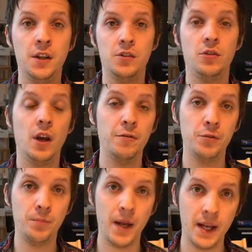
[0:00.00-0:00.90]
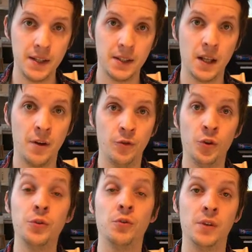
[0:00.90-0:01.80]
So you have to pass down
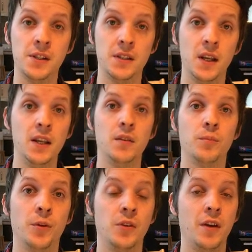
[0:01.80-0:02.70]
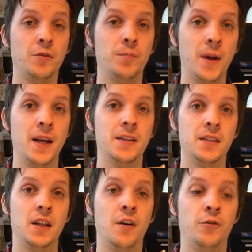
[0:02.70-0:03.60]
not only state, but you have to pass
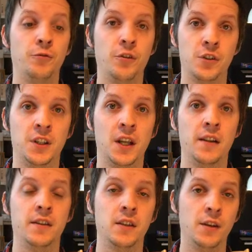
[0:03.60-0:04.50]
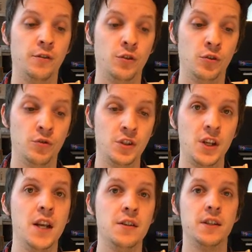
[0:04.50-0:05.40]
down functionality to
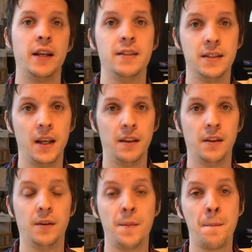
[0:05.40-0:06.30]
change that state.